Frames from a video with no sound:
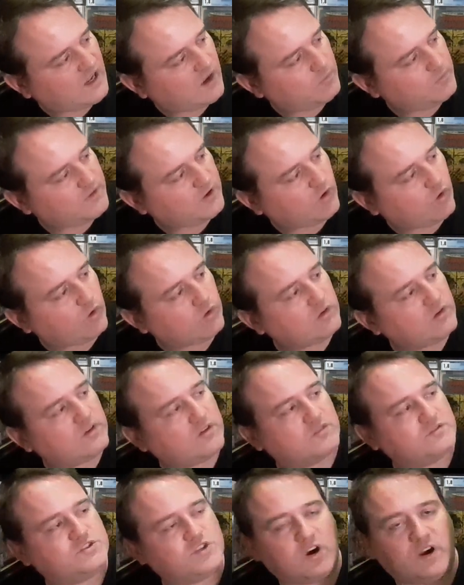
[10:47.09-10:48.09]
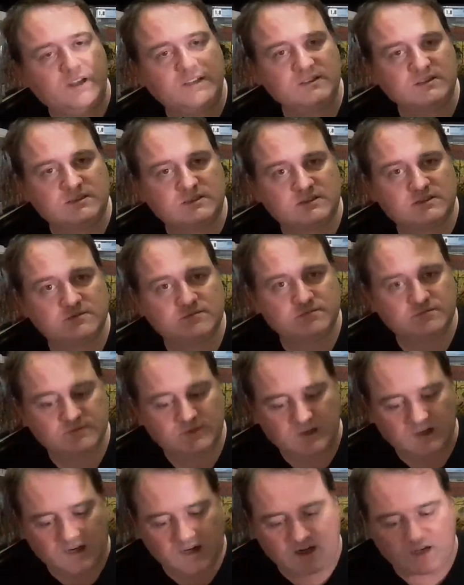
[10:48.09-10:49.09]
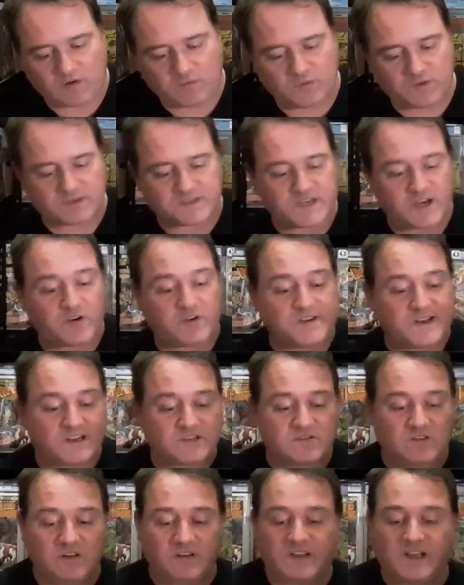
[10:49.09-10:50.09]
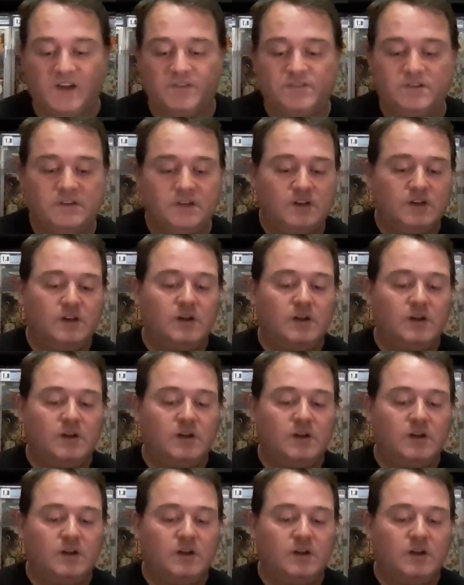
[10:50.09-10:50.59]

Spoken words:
with the Gauntlet of Giants with a pterodactyl on the cover.